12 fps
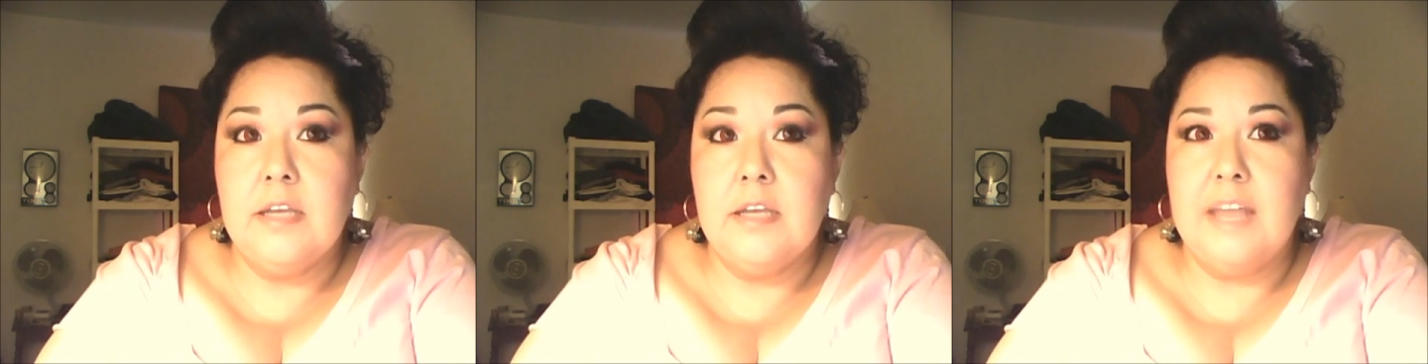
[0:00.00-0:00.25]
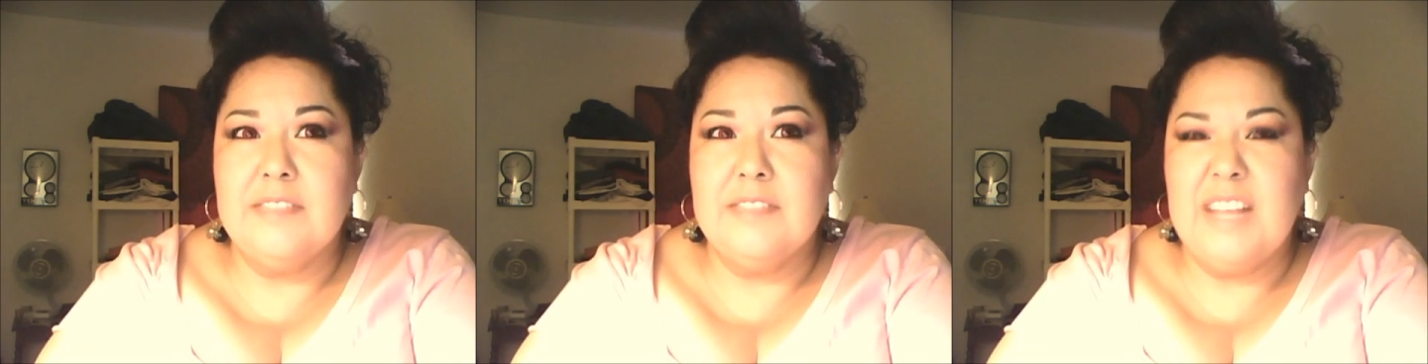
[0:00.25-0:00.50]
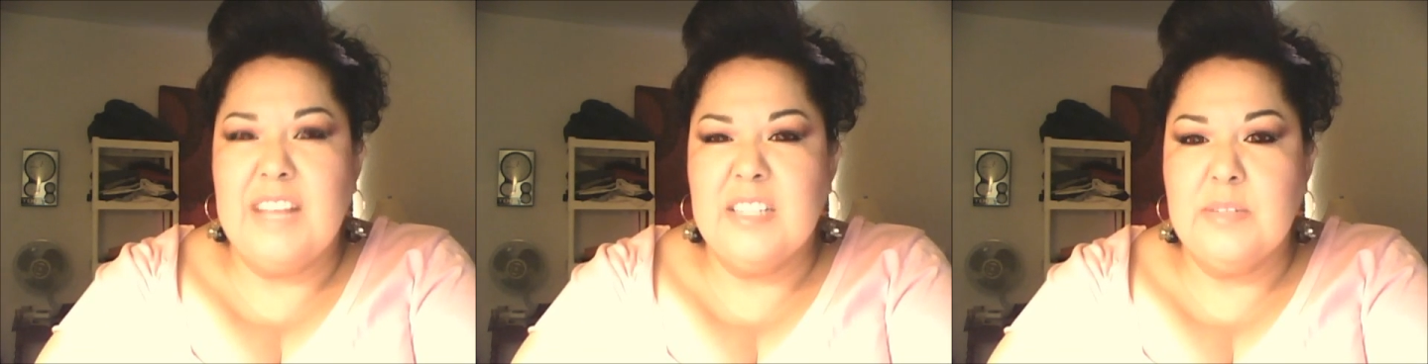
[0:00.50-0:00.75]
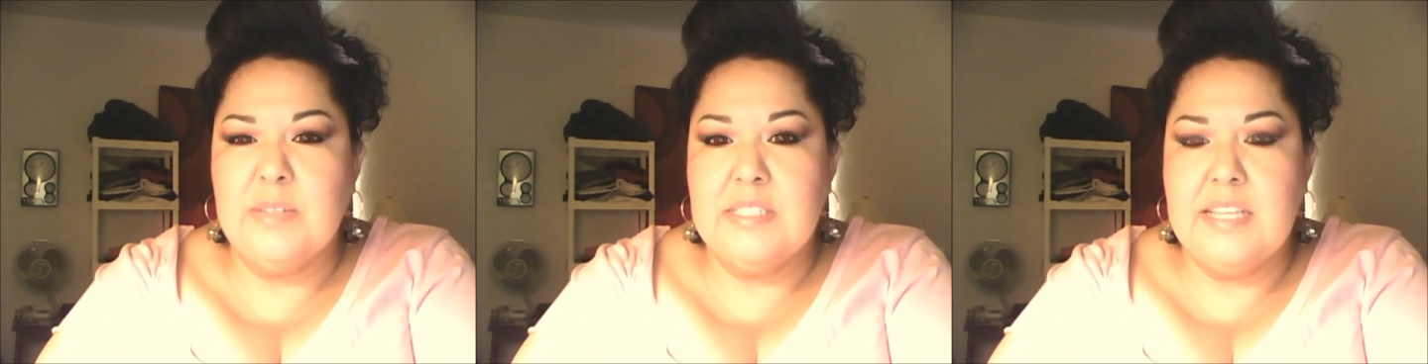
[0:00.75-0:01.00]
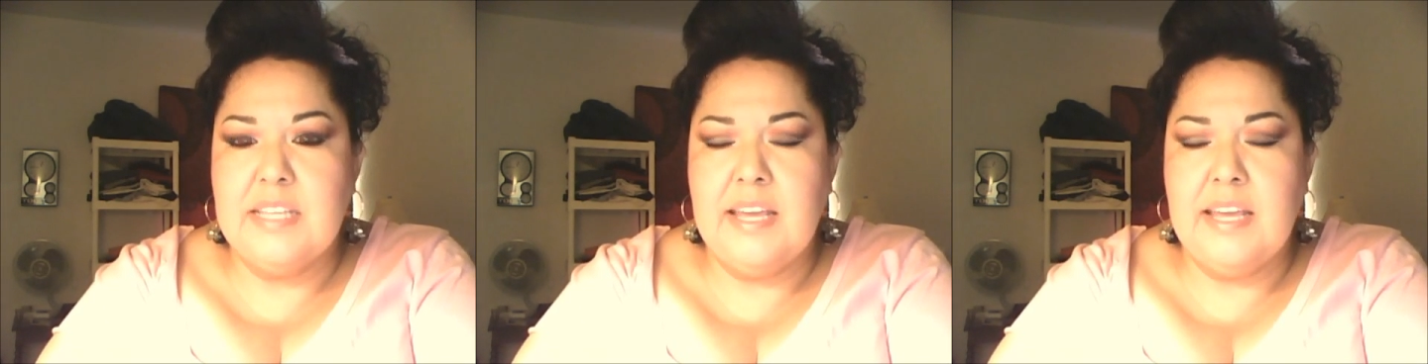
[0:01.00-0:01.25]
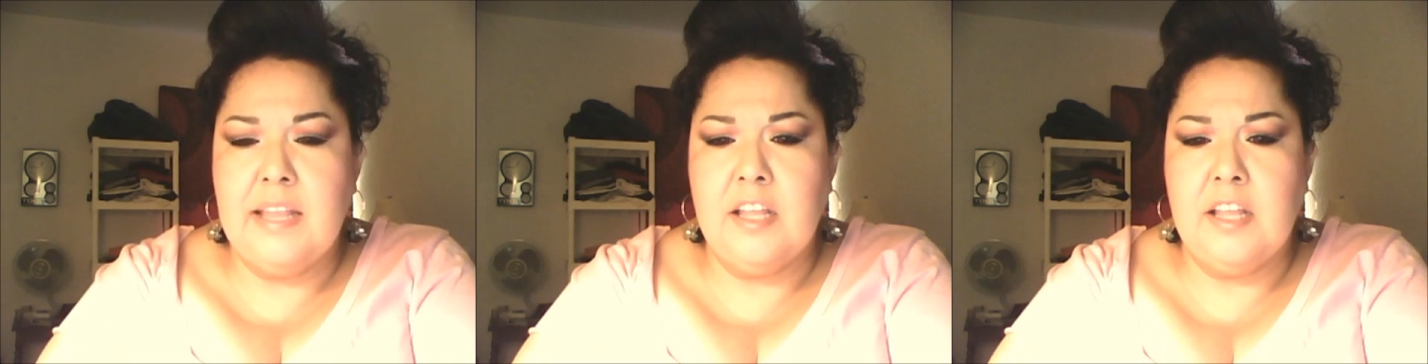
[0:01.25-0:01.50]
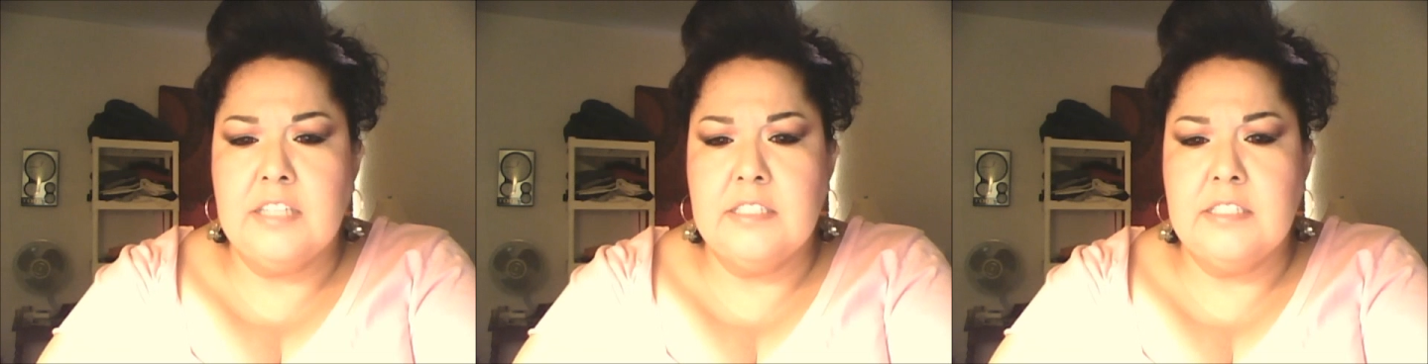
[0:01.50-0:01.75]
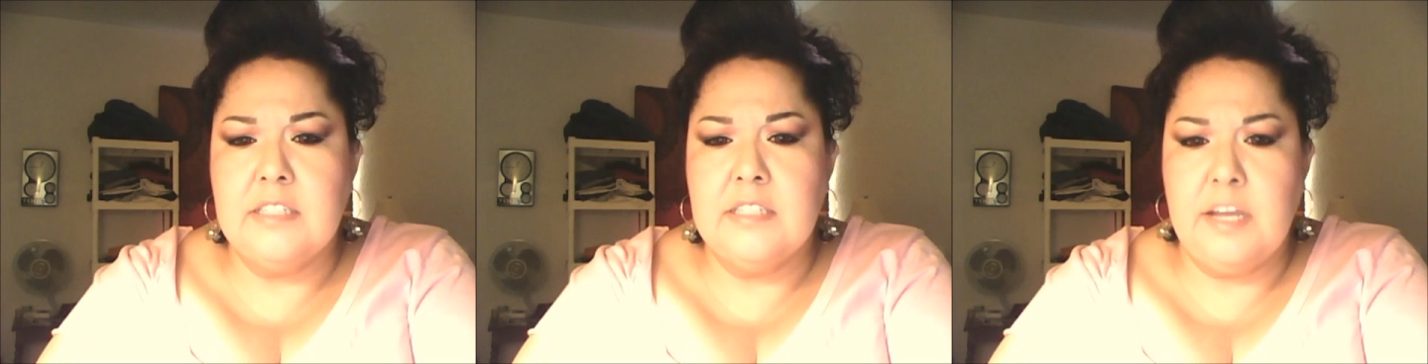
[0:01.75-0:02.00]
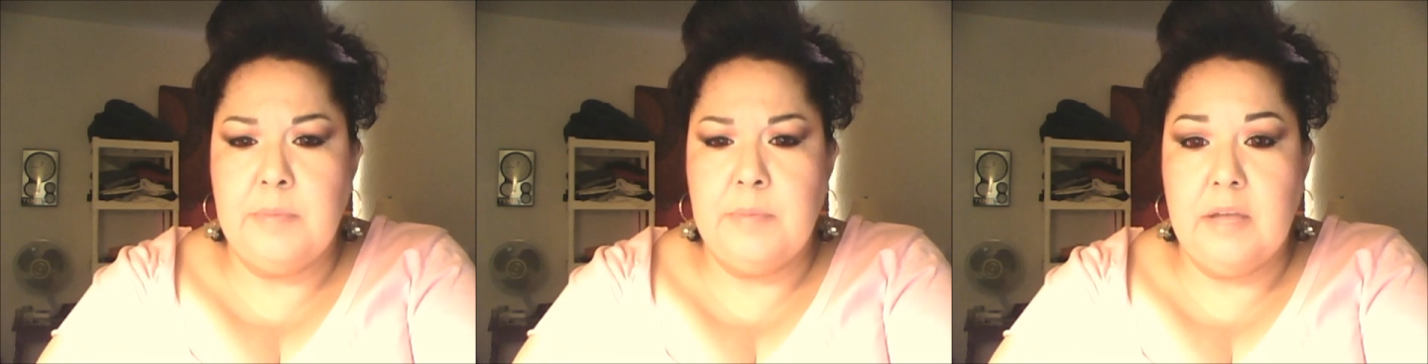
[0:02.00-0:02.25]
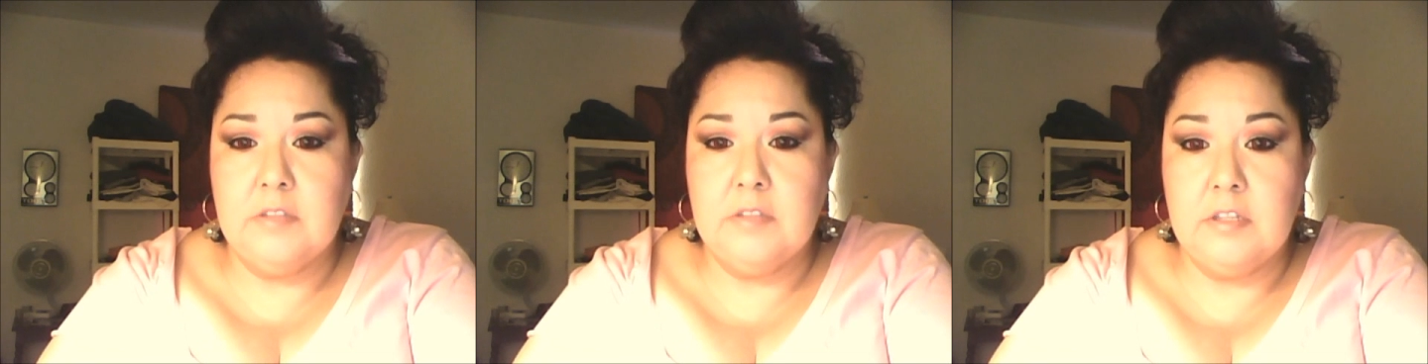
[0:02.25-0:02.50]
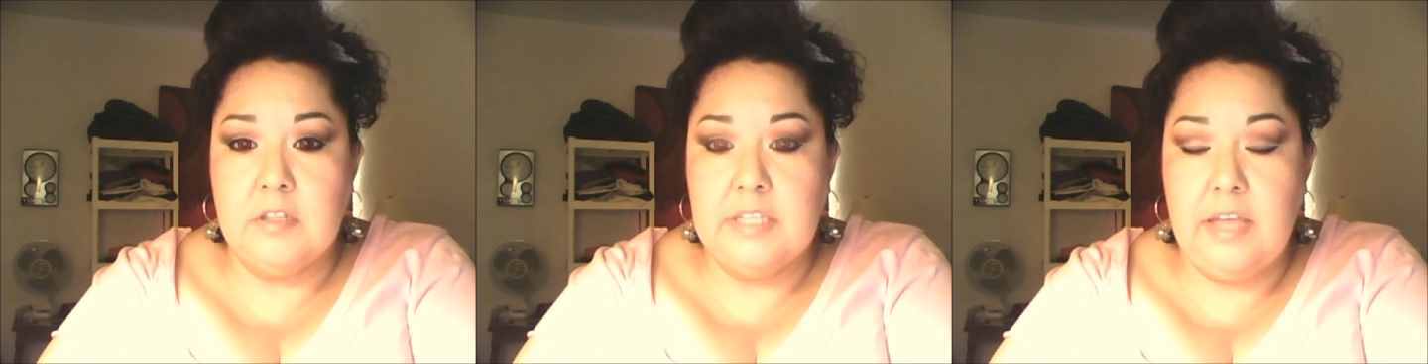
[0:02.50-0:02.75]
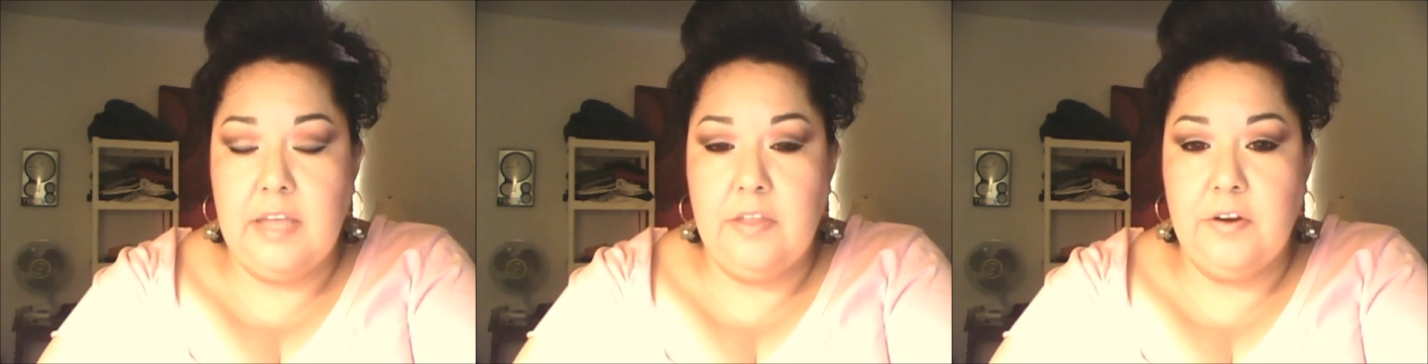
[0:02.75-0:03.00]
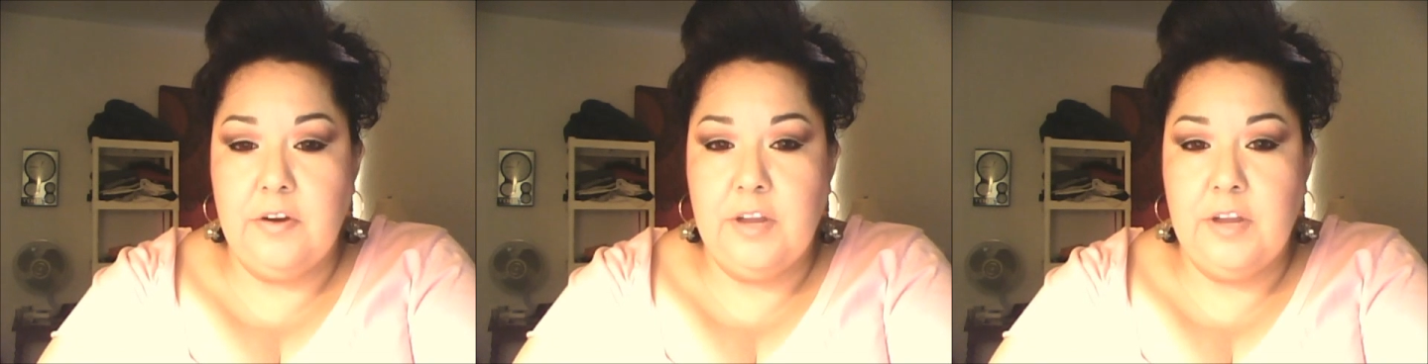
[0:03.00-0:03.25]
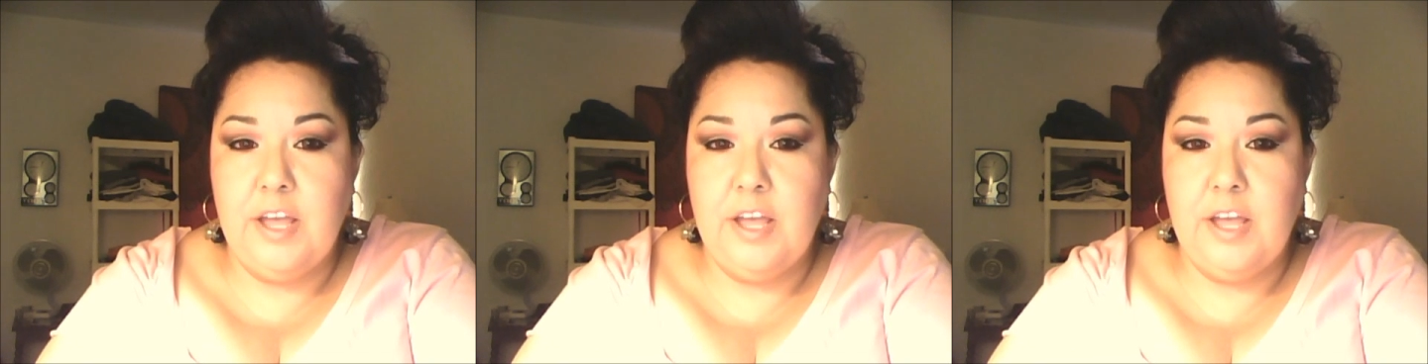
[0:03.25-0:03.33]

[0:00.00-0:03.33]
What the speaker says: as of last Wednesday, I had lost 9 pounds altogether.